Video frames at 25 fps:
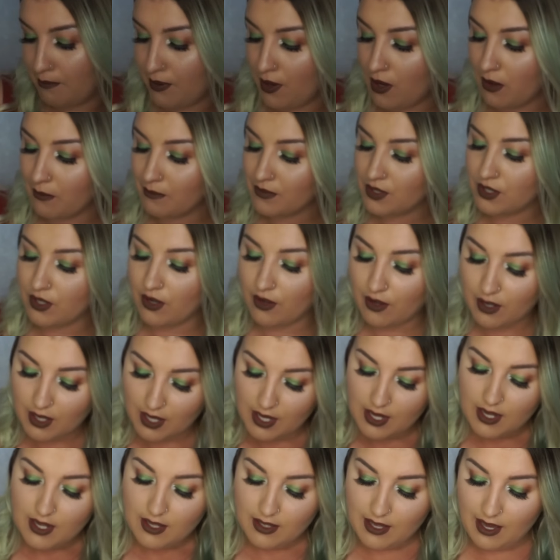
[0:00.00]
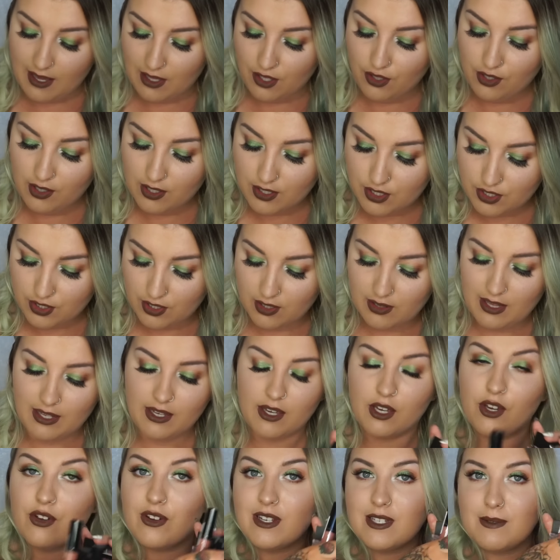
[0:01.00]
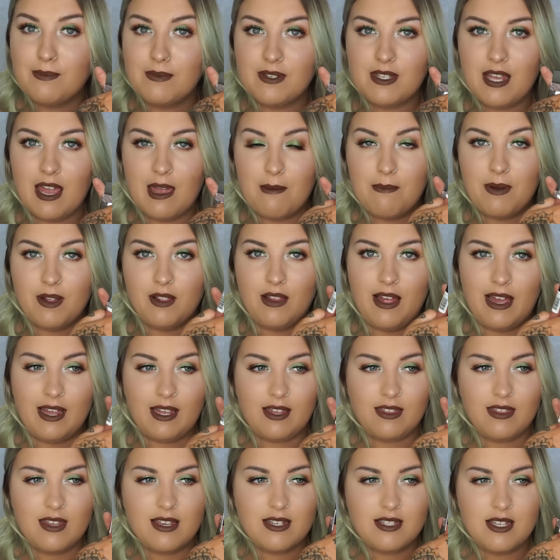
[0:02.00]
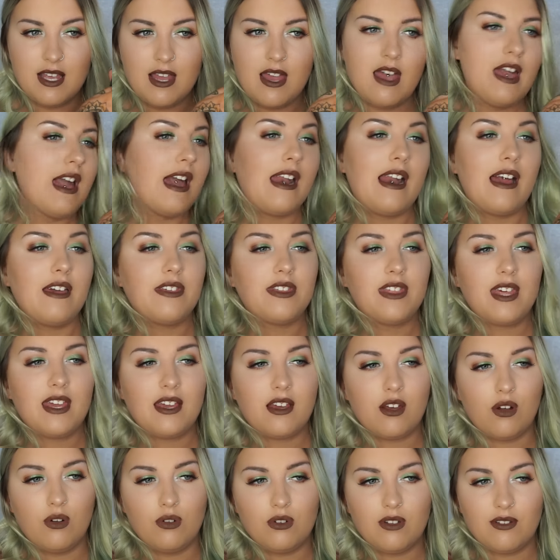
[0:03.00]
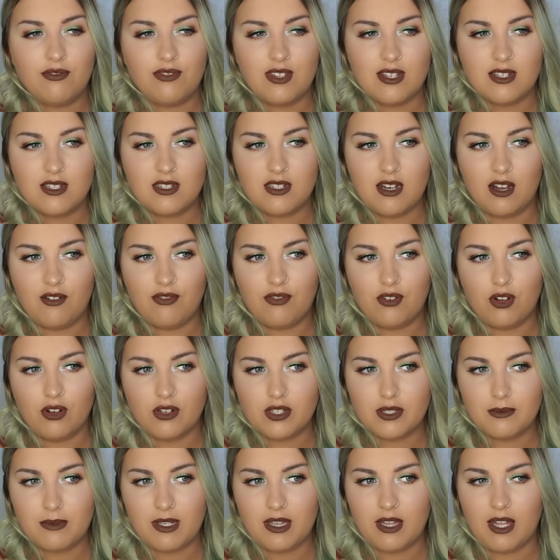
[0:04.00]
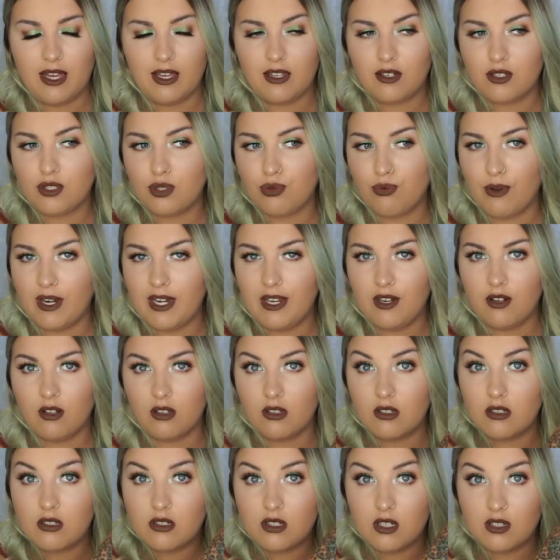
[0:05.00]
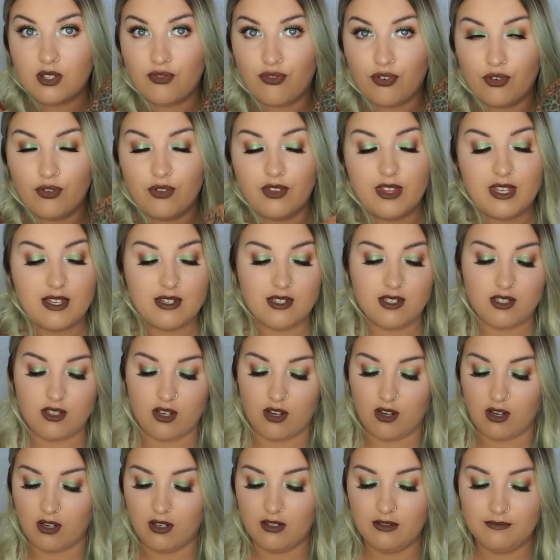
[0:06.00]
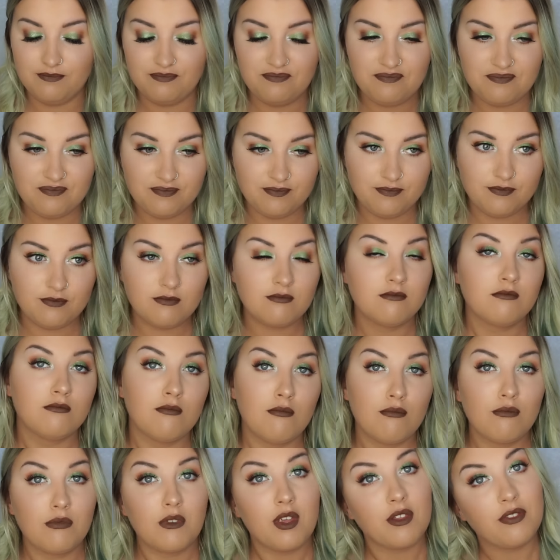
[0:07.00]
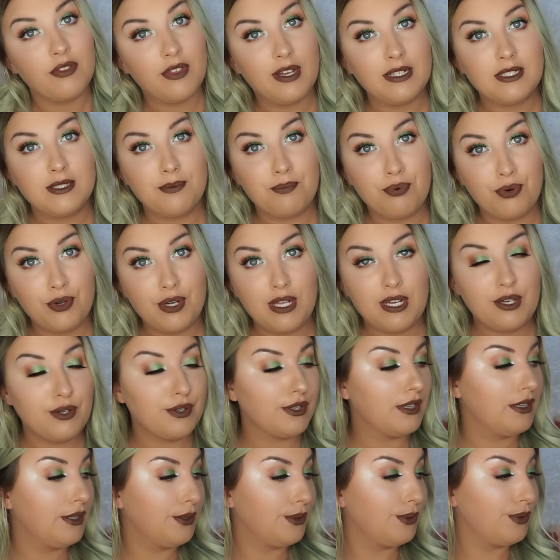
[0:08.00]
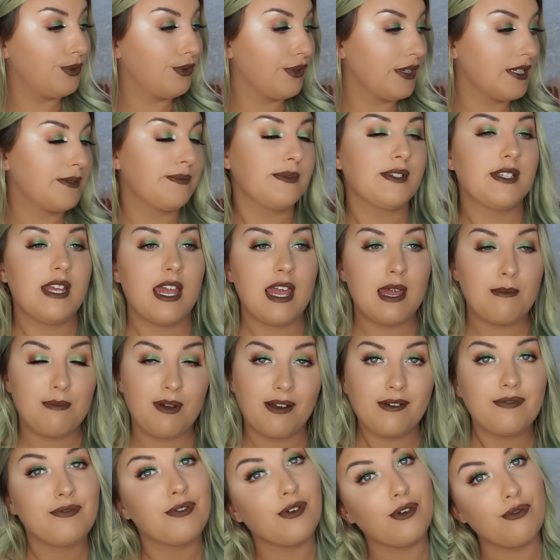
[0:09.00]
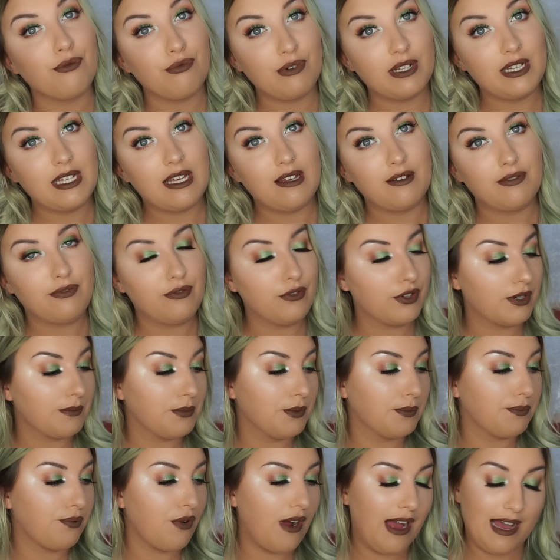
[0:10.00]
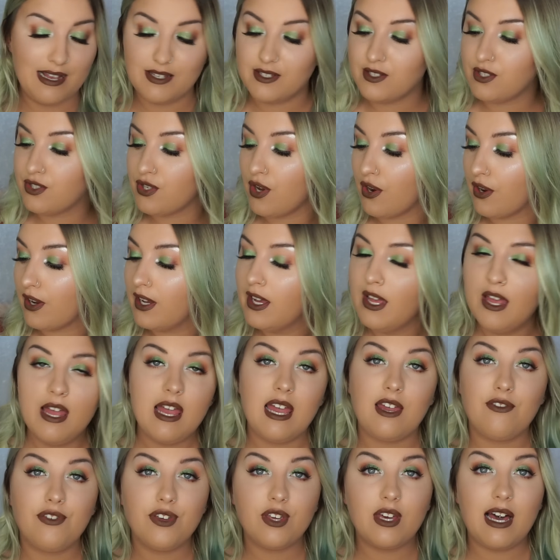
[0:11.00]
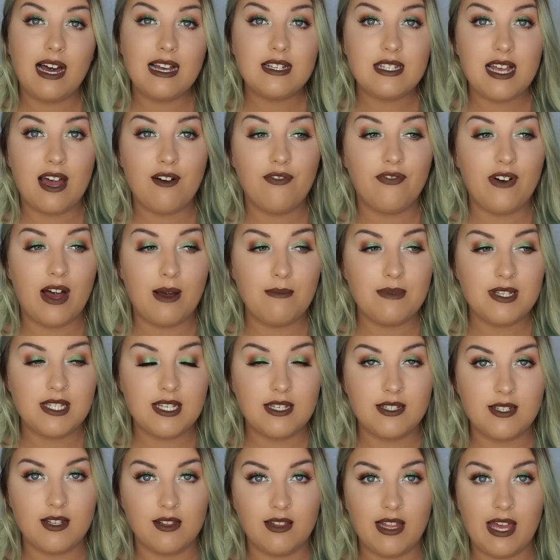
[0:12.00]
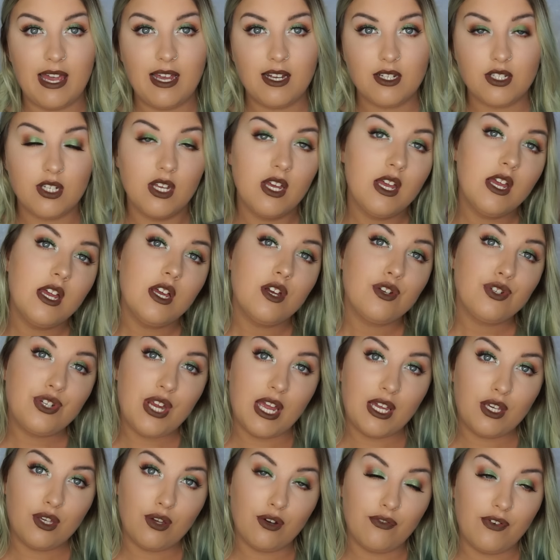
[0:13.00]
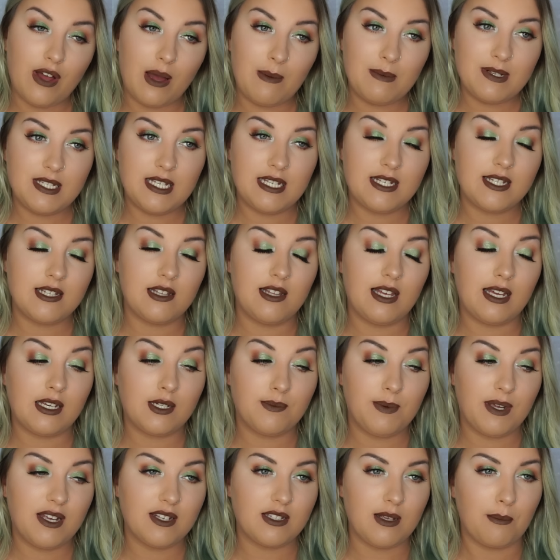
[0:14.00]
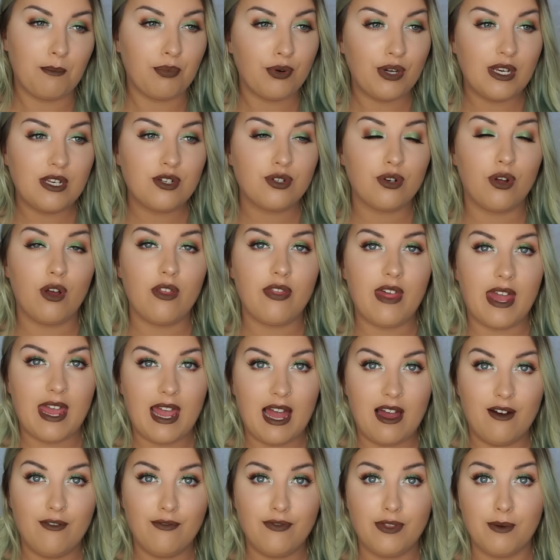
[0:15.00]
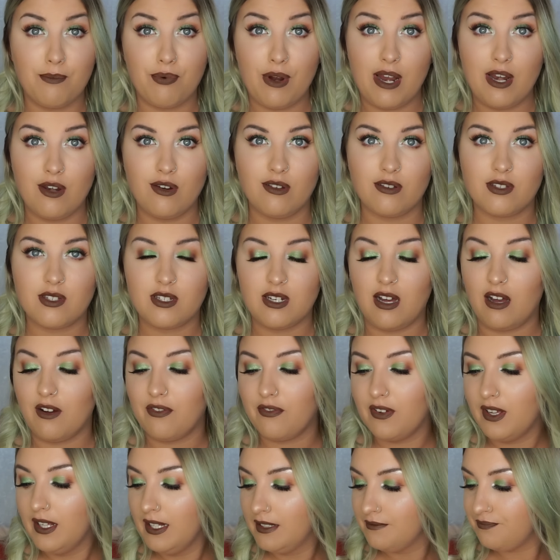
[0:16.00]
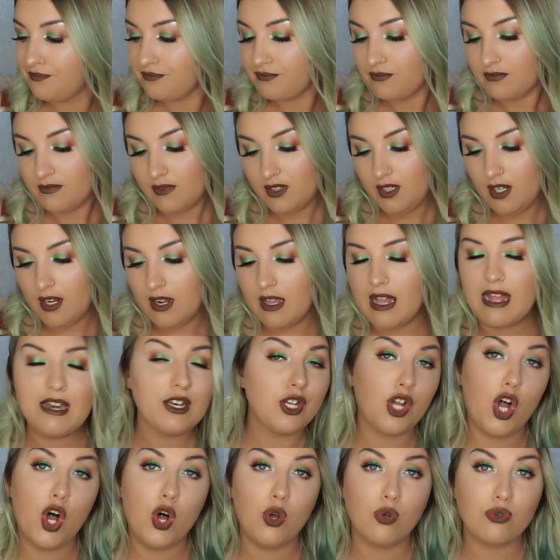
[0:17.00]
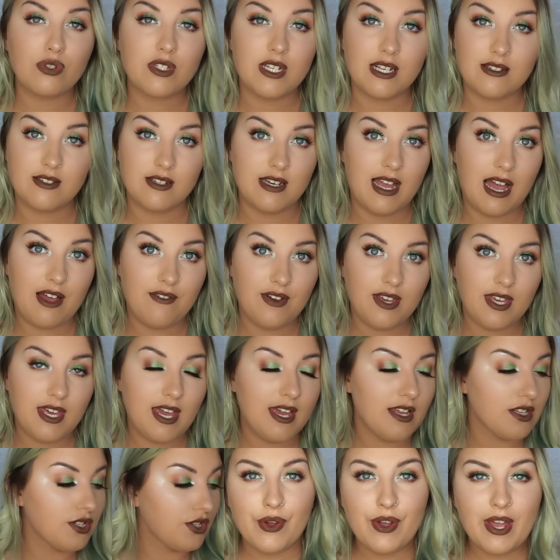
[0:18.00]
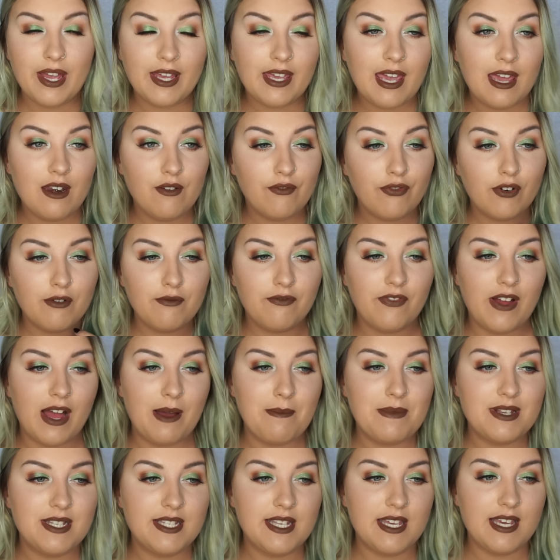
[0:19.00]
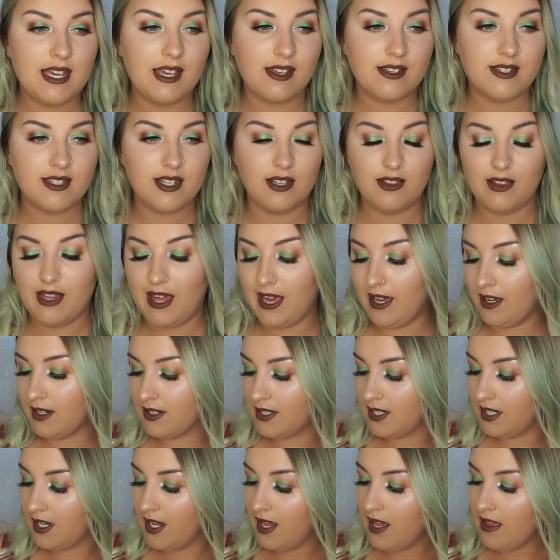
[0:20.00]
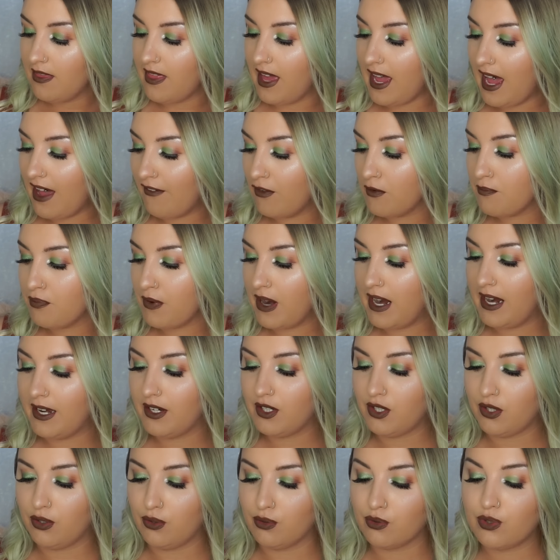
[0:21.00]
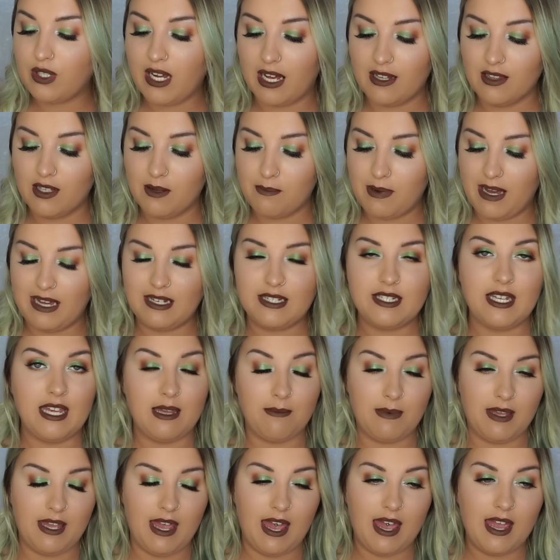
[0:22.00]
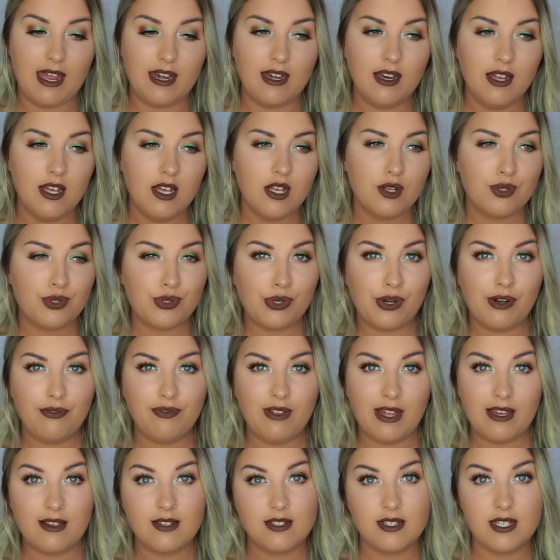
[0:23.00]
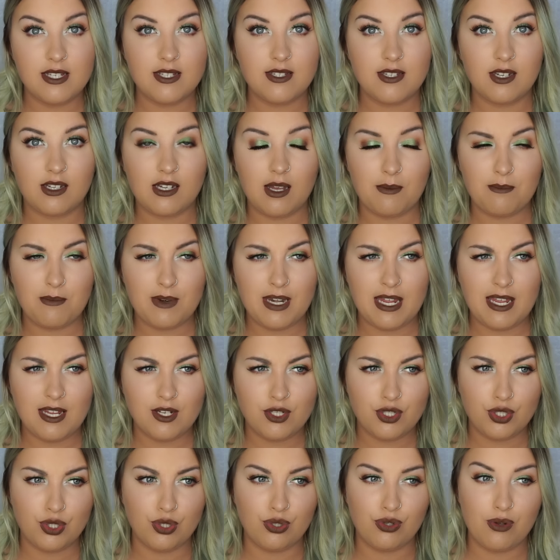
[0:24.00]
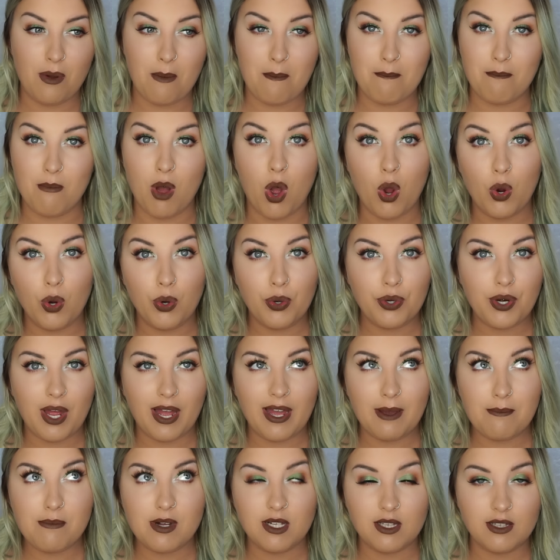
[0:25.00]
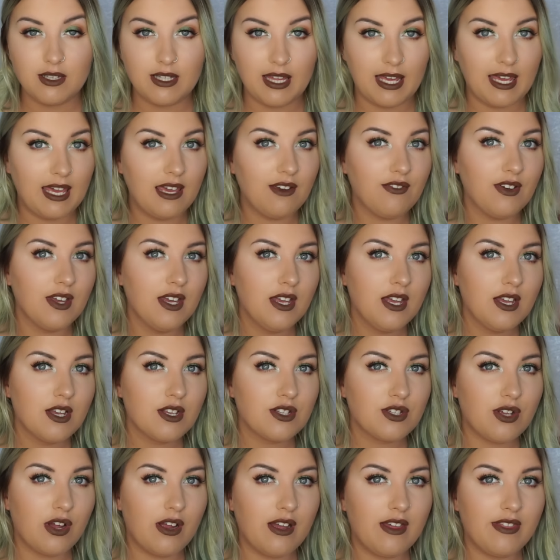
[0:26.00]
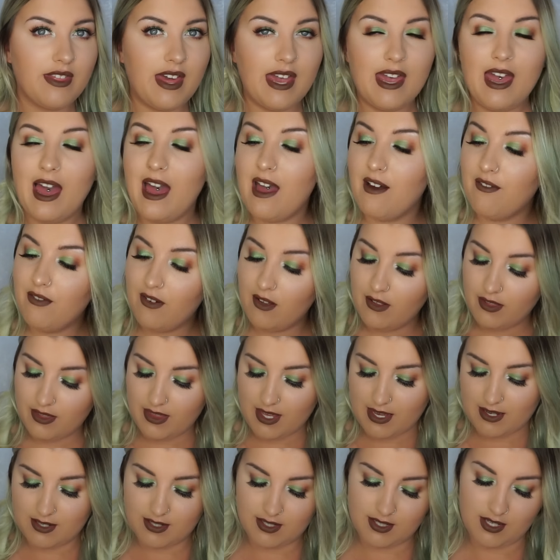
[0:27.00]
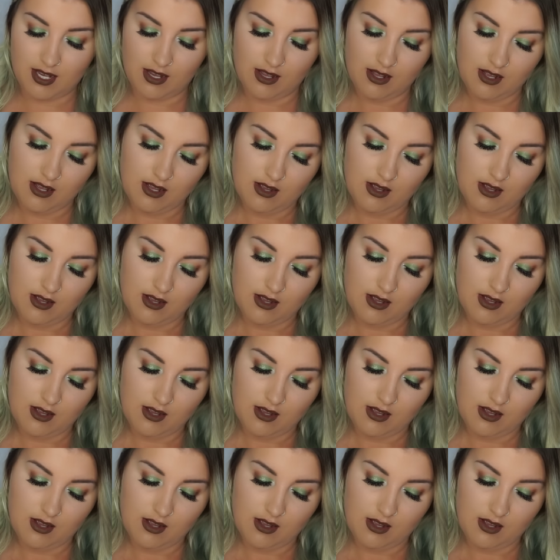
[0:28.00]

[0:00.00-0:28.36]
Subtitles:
bomb. So yeah, you can do like a Christmas hamper like this. And I think all of this stuff cost me like $20 just for all this. So that's a pretty good little Christmas hamper for a really affordable price. So if you guys have Pharmacy Select, check your Pharmacy Select, because I'm pretty sure they have the brand new stuff and Kohl's doesn't have it yet. So again, from Pharmacy Select, they have a brand called Color by TBN, sort of like sister company to Mode, I believe. So they have this